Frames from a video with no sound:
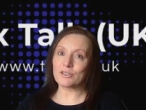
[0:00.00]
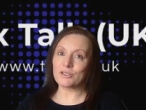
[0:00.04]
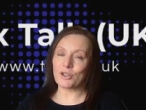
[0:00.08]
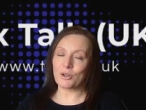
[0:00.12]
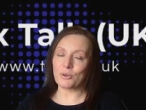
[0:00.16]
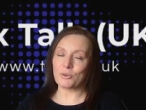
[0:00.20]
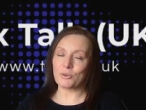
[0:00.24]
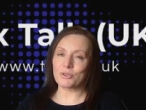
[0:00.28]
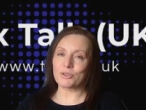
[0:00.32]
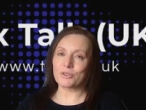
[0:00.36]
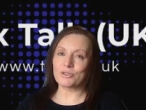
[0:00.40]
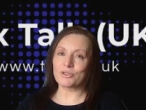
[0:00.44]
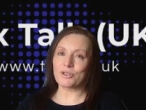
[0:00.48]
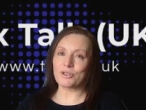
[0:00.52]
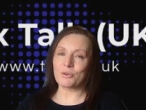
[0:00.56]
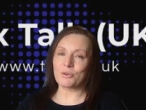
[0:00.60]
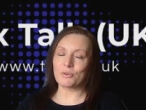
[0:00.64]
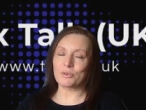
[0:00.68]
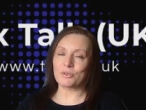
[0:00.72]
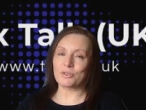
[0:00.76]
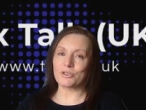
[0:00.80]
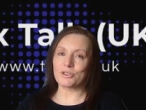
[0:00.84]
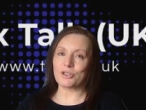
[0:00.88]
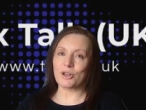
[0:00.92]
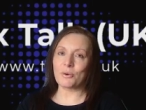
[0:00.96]
don't
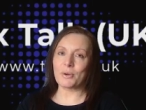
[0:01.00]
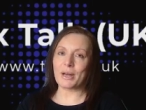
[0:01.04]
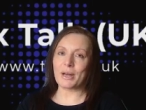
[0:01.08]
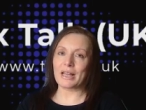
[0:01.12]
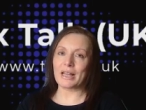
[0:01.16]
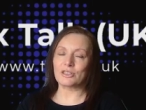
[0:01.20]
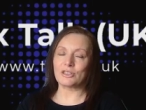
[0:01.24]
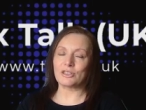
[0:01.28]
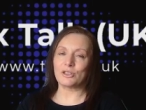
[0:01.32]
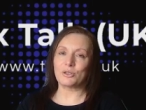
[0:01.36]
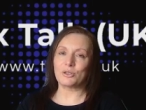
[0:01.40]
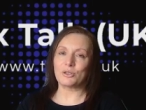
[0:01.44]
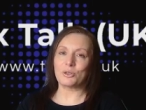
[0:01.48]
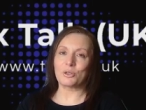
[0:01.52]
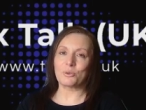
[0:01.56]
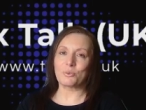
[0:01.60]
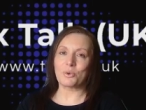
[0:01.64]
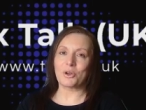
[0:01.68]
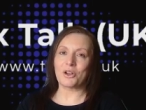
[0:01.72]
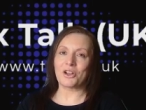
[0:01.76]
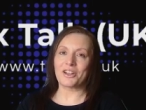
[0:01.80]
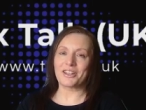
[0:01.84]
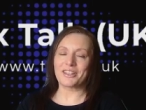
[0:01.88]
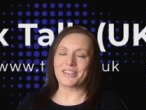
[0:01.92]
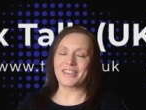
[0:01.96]
don't don't actually do the
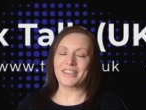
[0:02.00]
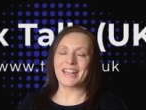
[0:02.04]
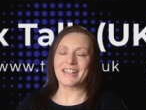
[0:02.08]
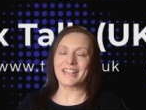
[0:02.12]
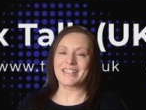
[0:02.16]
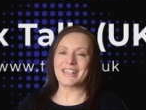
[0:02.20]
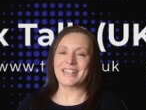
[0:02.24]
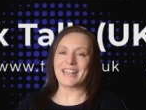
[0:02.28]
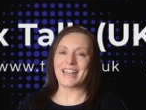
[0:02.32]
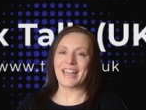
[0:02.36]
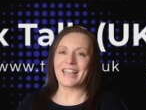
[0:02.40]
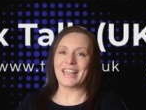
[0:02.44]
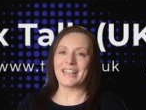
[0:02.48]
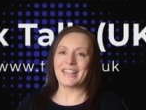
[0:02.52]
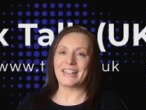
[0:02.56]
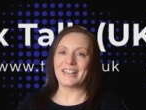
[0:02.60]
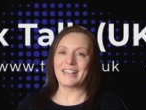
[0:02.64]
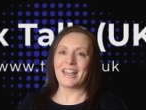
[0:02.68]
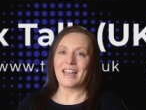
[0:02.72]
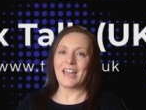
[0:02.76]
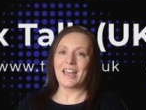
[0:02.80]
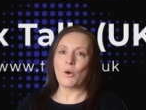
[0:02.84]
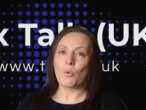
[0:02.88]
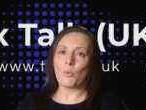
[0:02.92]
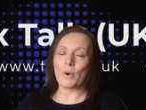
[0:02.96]
work that day
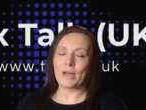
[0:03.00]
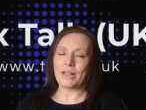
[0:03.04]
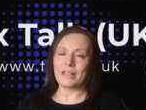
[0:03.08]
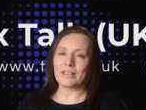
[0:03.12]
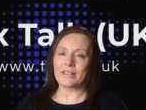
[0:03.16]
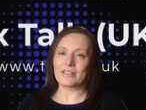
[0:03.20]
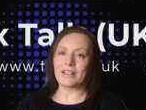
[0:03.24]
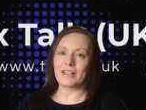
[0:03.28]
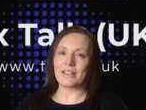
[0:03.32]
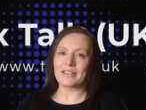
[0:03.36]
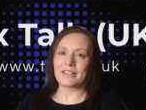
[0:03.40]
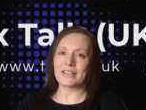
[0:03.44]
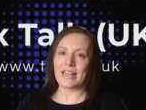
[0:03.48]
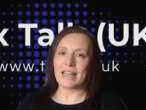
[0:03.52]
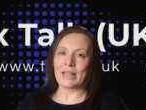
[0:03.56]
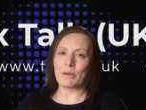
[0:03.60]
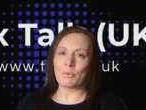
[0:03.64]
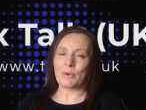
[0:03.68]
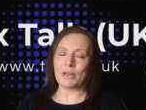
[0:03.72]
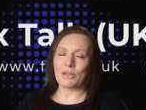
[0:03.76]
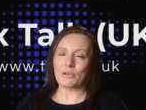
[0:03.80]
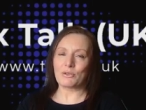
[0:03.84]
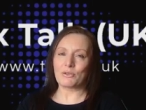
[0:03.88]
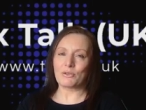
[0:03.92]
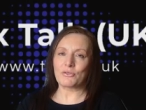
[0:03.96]
wait till a day
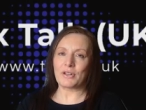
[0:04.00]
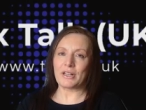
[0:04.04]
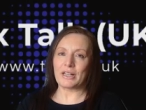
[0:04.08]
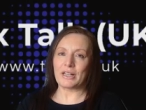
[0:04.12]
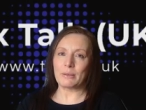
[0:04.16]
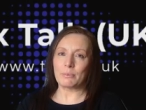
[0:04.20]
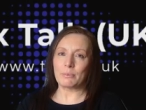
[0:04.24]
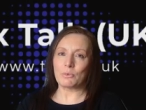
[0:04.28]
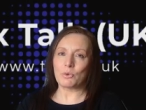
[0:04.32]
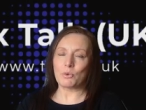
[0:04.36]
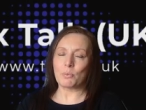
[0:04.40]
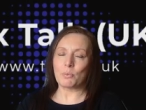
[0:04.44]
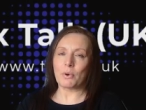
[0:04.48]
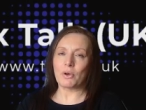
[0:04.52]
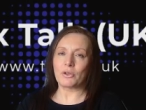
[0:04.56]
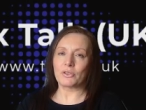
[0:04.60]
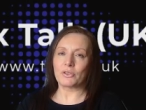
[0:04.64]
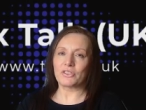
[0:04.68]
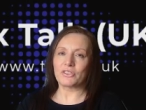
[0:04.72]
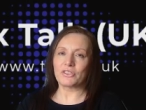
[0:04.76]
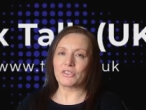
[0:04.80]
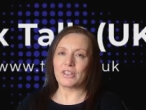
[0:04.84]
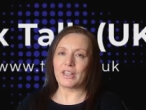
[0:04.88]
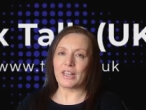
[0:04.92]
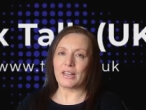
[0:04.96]
where you're feeling more
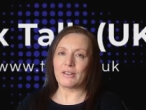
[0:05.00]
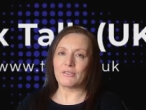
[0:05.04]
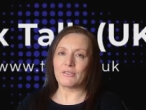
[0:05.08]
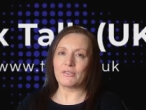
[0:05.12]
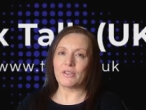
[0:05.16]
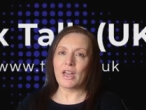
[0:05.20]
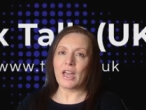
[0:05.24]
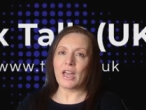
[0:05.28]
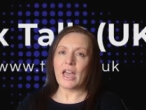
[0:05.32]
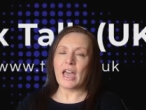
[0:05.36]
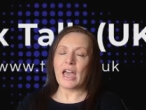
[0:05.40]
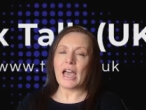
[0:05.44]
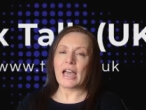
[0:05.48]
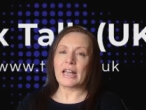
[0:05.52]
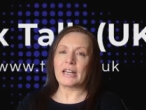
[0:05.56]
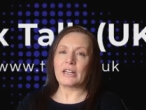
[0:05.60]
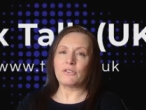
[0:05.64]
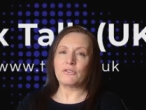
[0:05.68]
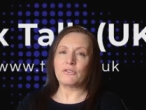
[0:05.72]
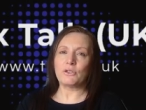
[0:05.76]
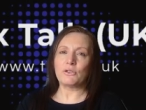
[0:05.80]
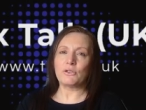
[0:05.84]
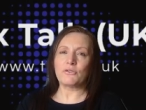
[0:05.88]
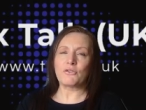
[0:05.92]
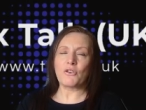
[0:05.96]
positive and
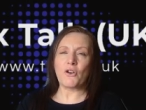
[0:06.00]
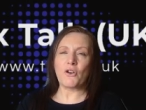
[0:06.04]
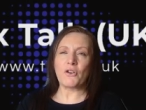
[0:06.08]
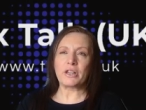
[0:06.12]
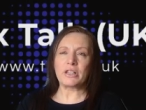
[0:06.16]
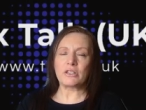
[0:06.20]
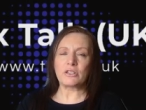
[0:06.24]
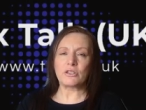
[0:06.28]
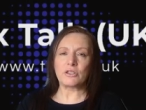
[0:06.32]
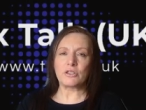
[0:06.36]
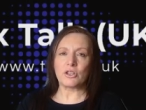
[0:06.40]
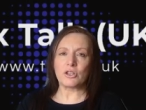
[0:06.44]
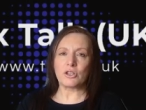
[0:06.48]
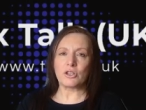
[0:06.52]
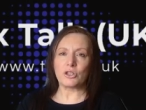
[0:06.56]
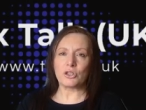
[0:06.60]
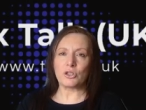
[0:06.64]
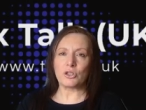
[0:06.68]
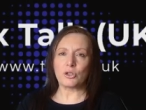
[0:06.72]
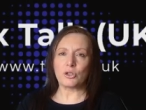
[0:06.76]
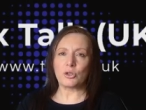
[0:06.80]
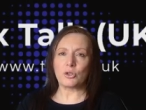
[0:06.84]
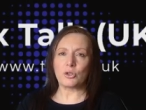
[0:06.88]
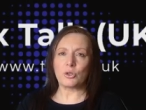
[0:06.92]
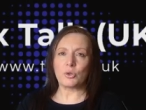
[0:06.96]
if you find that
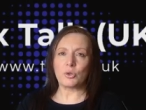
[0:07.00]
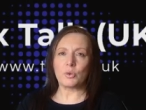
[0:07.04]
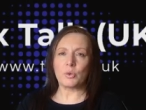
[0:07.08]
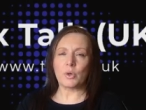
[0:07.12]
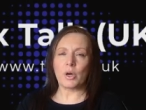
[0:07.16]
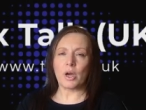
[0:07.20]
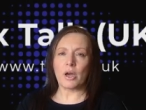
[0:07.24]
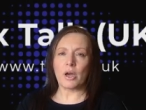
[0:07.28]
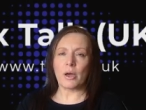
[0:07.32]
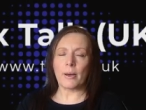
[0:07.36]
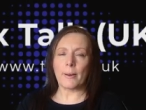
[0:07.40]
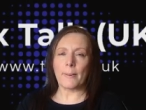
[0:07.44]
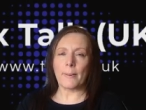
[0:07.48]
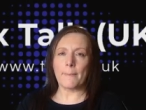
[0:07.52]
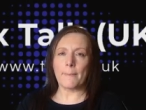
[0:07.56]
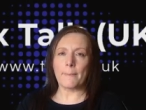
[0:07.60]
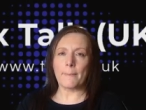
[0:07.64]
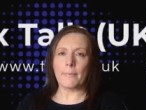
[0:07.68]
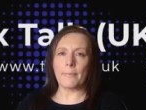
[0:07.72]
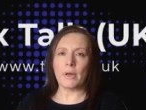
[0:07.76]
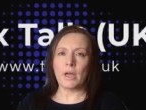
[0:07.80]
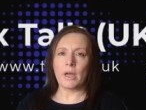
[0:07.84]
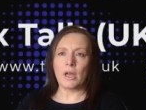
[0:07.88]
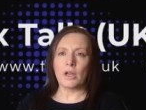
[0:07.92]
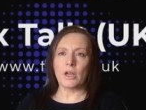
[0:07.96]
you
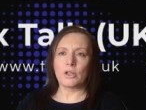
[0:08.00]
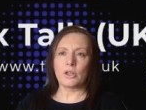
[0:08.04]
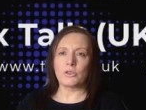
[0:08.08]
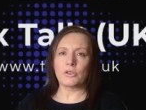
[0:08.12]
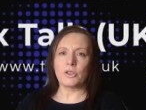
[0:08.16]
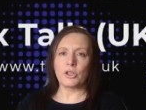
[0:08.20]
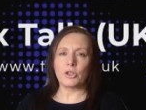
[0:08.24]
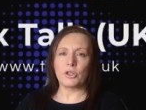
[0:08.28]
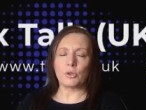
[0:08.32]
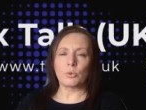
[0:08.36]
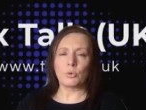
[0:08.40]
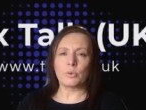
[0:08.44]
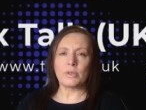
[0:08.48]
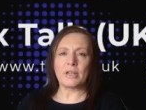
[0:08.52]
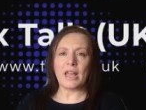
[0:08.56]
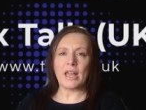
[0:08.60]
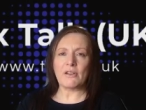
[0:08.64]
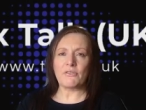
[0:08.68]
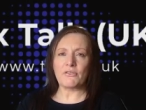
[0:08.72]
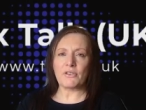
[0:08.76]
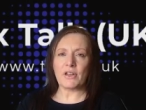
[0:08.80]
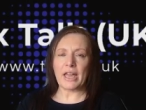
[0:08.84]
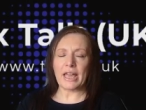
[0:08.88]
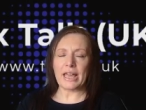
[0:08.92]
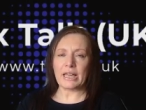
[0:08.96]
um, that you're
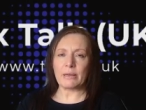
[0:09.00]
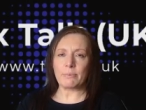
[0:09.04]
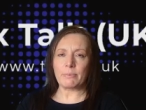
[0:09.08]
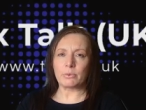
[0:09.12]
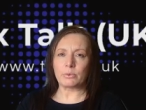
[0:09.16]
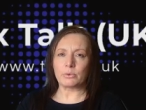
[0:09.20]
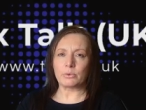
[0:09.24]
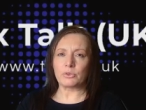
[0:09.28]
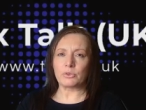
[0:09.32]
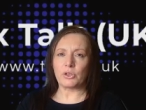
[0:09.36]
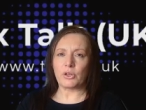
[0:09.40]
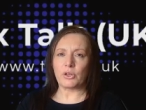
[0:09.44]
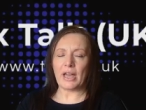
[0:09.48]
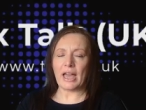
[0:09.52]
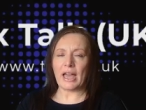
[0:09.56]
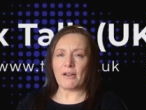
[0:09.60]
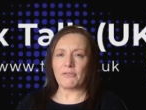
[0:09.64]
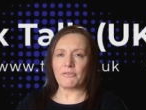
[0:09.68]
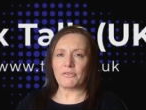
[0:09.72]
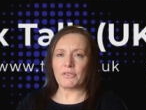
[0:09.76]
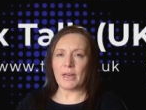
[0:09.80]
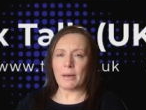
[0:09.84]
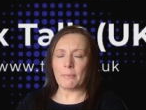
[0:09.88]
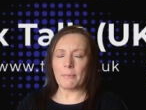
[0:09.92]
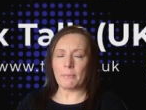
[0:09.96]
never able to
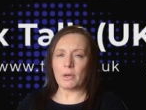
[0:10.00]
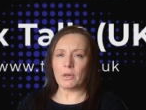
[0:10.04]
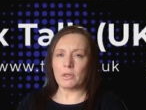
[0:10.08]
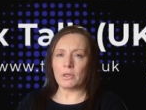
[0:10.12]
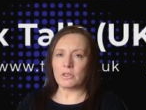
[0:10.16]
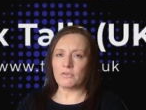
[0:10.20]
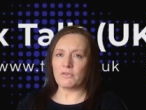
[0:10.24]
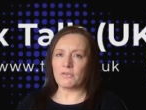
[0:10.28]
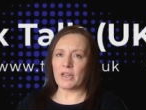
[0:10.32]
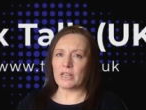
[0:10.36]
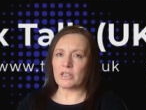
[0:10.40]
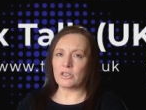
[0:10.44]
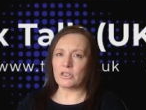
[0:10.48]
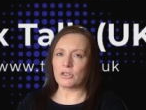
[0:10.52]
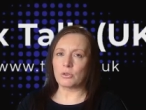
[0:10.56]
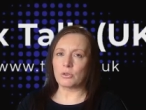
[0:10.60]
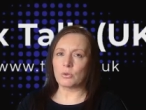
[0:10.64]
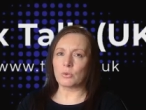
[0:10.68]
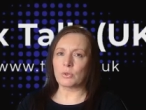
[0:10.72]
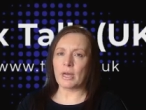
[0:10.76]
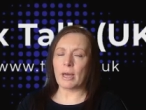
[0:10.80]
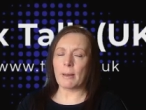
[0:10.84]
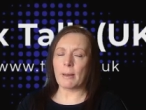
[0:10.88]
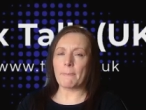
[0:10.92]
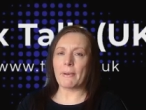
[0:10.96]
have that motivation
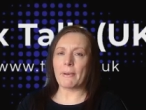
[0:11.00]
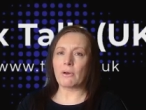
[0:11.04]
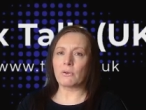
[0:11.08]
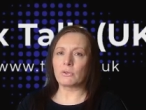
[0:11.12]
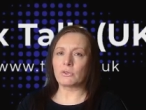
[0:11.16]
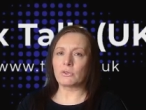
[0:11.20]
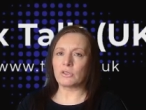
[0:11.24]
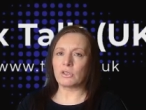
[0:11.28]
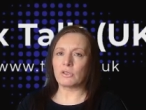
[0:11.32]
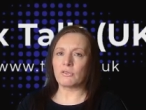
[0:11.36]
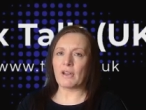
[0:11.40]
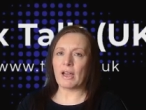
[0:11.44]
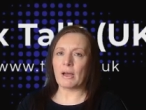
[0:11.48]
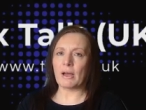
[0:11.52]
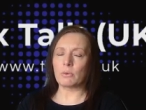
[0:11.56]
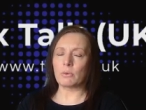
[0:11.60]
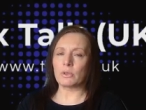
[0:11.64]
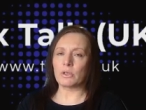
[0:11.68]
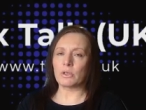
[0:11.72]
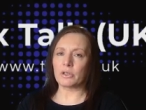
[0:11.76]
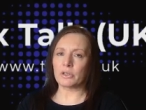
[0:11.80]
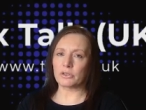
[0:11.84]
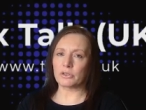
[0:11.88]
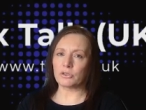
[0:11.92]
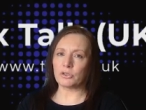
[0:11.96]
or that positive
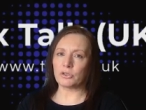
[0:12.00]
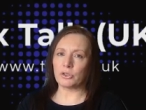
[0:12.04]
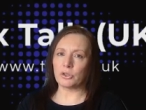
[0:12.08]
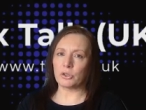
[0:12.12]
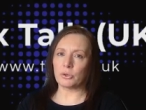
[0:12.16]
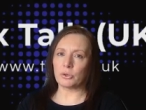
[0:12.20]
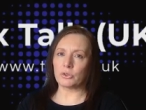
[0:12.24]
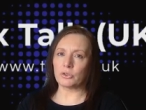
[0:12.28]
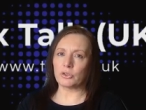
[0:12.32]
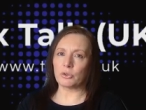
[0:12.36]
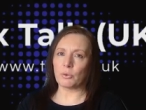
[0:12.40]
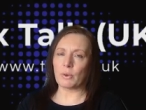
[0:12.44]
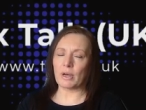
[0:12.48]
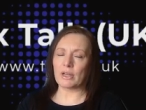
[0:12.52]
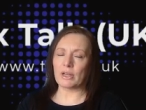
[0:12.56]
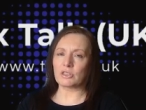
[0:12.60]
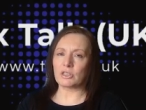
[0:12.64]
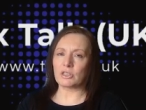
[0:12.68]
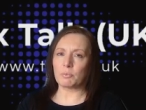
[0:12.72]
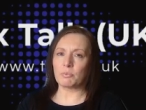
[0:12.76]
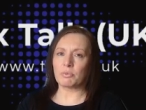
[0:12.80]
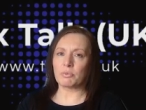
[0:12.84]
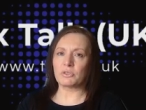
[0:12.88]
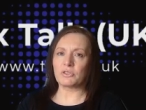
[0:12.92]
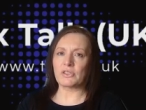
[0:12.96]
outlook to to
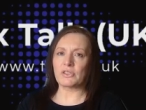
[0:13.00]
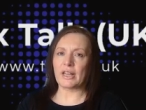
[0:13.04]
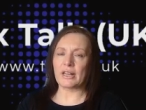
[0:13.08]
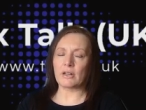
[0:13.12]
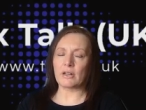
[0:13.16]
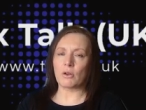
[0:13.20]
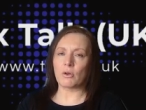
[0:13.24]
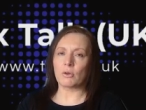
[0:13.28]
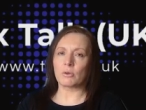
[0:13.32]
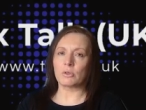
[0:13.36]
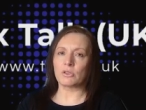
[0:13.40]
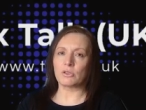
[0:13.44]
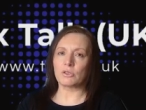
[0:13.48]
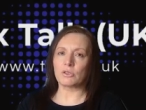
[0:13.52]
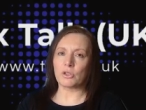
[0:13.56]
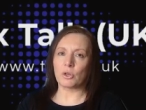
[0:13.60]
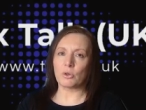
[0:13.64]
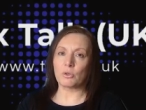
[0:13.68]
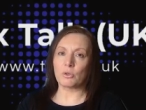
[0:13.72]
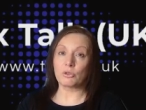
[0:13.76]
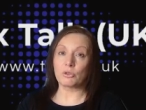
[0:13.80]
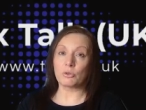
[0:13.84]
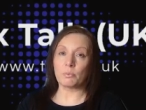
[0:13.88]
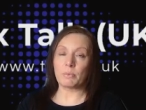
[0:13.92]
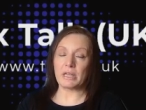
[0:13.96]
actually present on
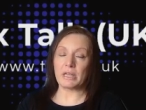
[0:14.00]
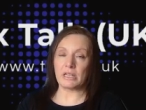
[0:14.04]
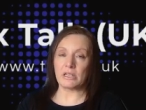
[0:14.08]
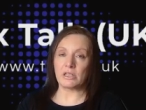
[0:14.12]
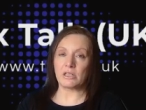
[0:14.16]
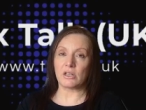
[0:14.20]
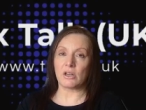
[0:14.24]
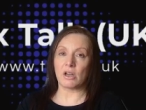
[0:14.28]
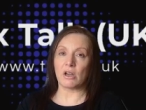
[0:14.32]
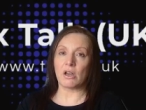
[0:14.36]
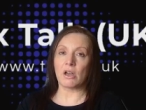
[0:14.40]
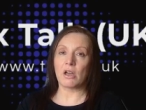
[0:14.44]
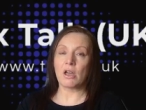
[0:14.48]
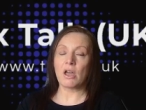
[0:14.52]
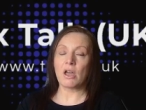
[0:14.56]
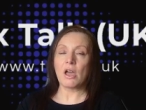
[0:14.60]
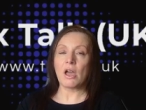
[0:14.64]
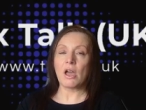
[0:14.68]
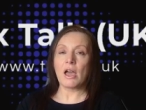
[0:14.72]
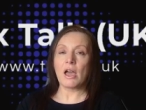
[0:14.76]
social media